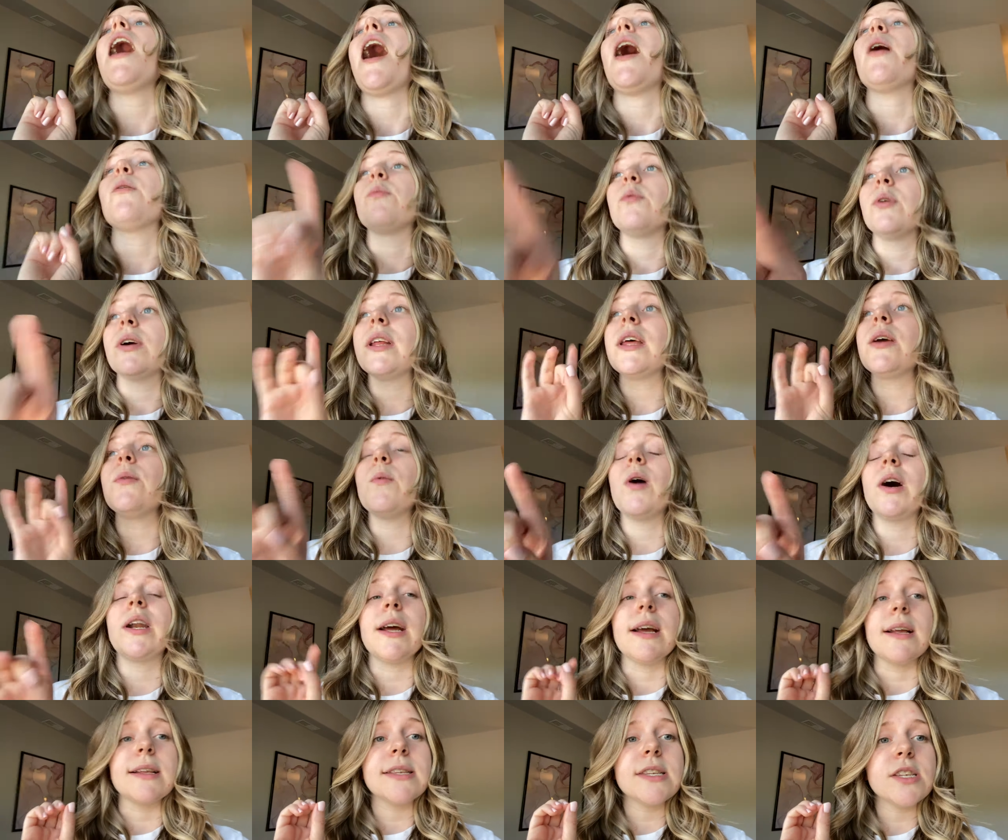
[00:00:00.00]
I really
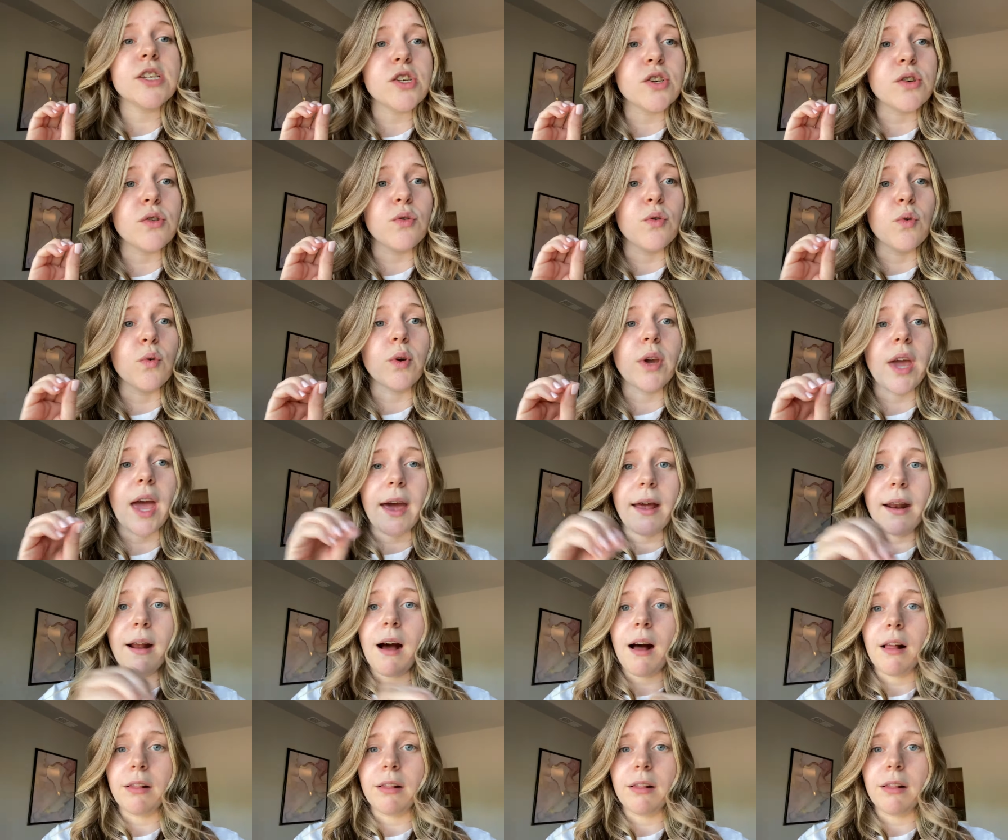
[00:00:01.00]
wanted to get